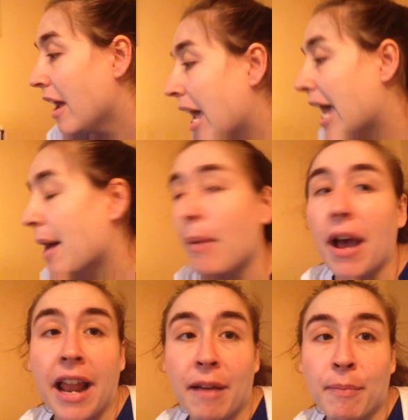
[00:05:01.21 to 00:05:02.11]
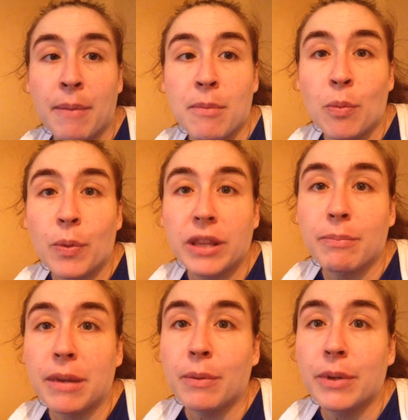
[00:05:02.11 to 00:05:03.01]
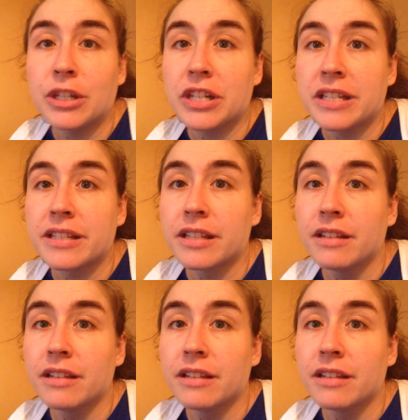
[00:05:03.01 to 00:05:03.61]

But I'll have my mum with me, which is